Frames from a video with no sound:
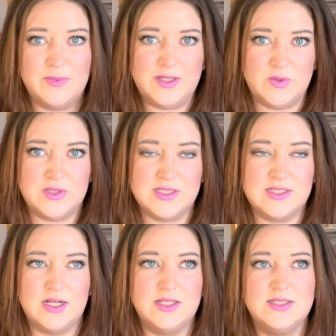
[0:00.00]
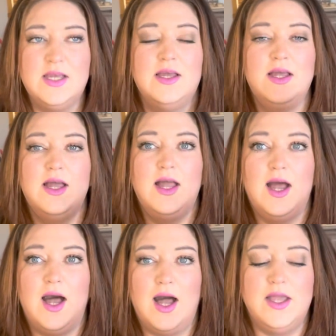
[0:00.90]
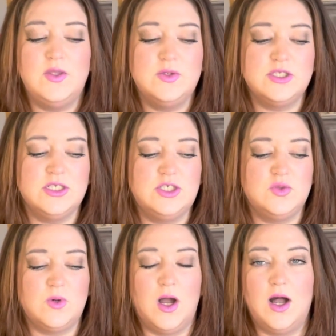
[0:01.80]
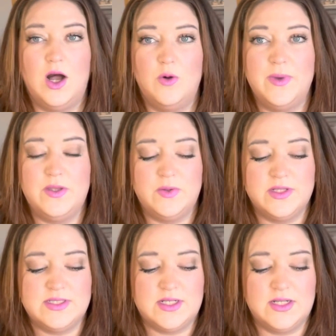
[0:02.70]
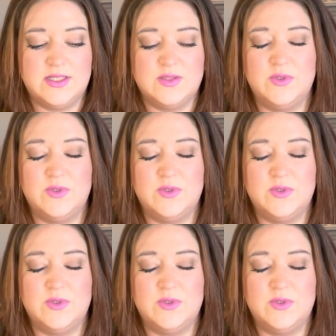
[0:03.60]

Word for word: my unit studies. I usually draw out my unit studies.